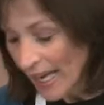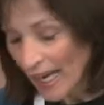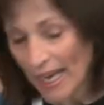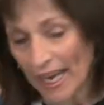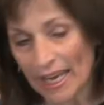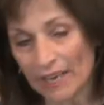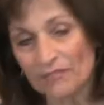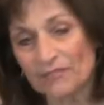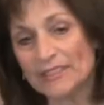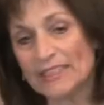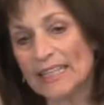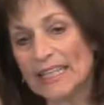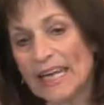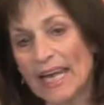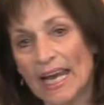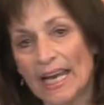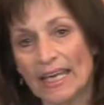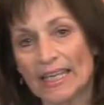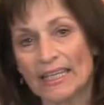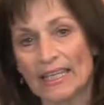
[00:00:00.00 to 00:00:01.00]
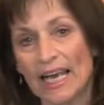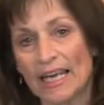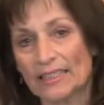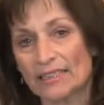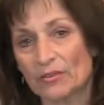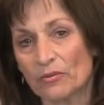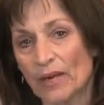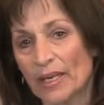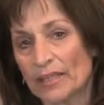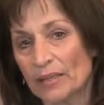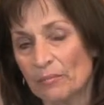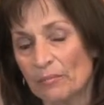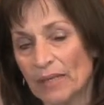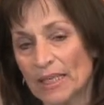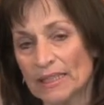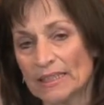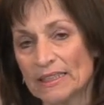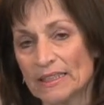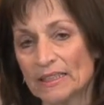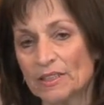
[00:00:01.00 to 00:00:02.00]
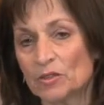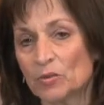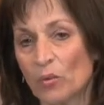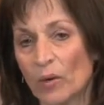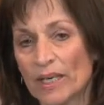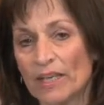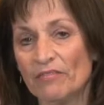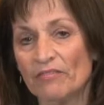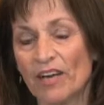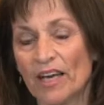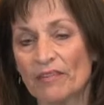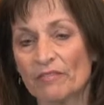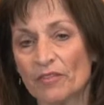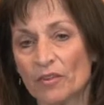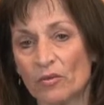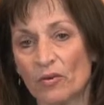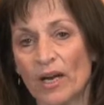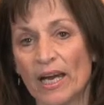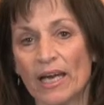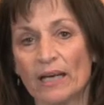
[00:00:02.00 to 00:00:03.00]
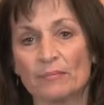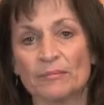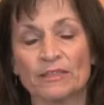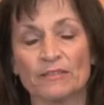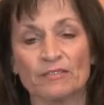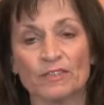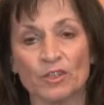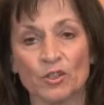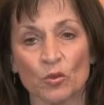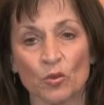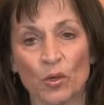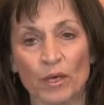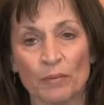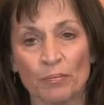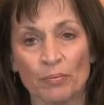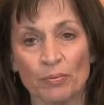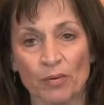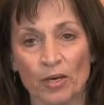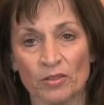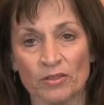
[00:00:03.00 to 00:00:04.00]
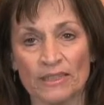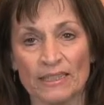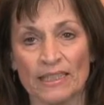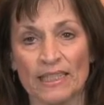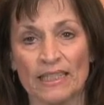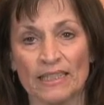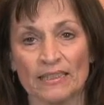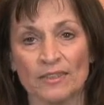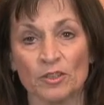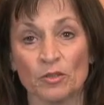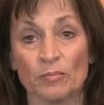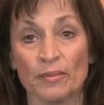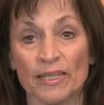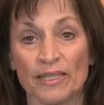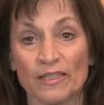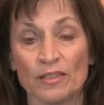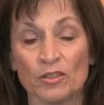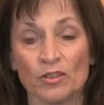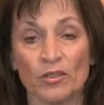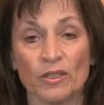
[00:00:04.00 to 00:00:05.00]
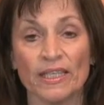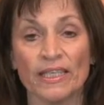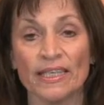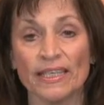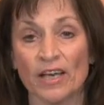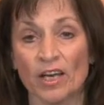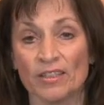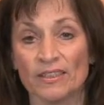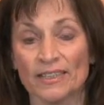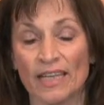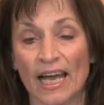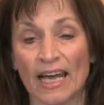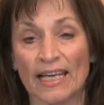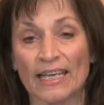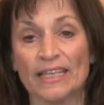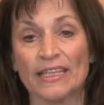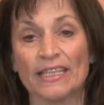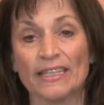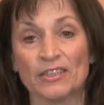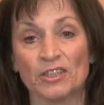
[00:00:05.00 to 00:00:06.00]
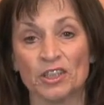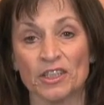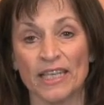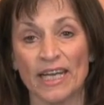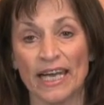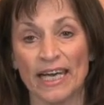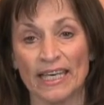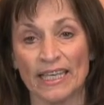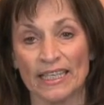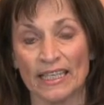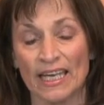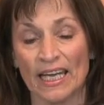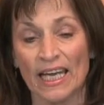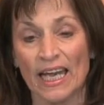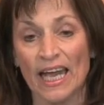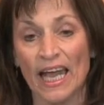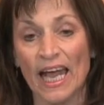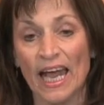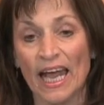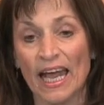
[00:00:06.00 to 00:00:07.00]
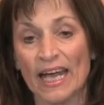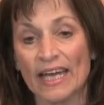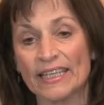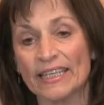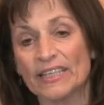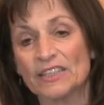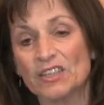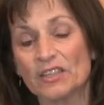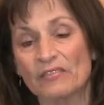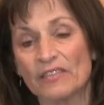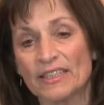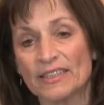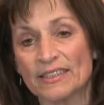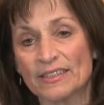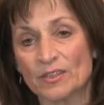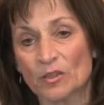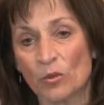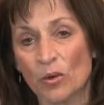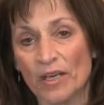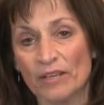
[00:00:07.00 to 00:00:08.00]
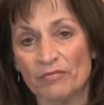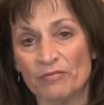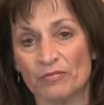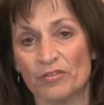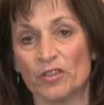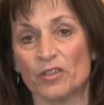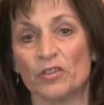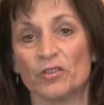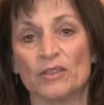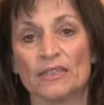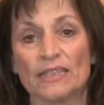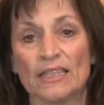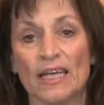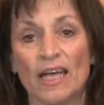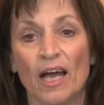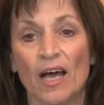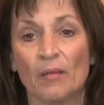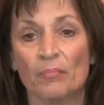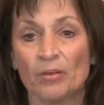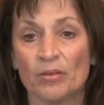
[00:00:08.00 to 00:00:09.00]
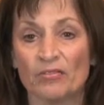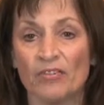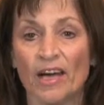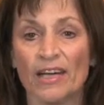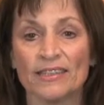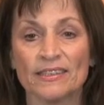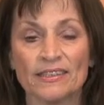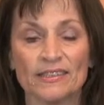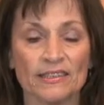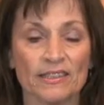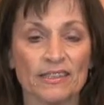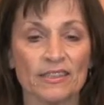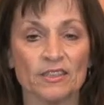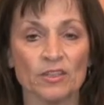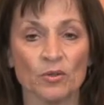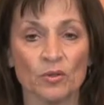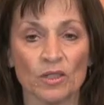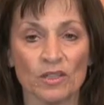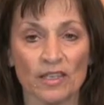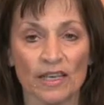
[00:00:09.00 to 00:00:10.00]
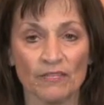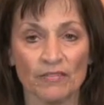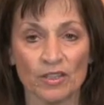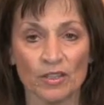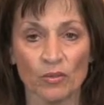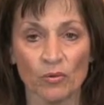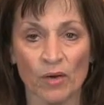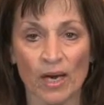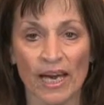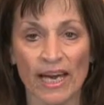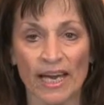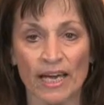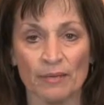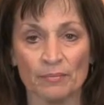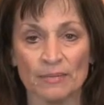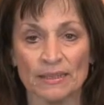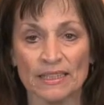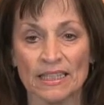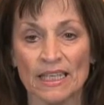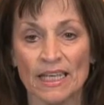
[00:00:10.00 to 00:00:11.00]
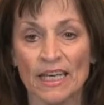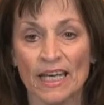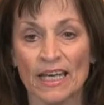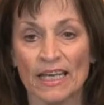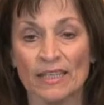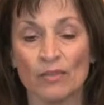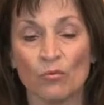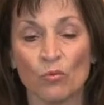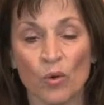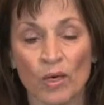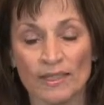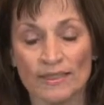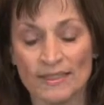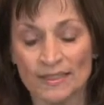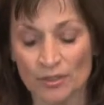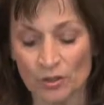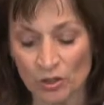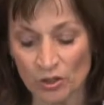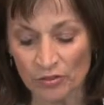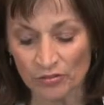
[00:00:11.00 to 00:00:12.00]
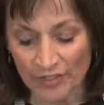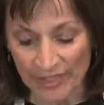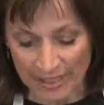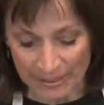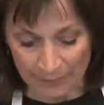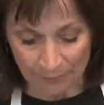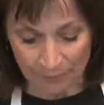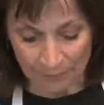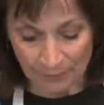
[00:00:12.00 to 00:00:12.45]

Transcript: F D A has recommended twenty-five grams of soy protein to be included in our diet each day. And each of these soy foods provides six to eleven grams in one serving.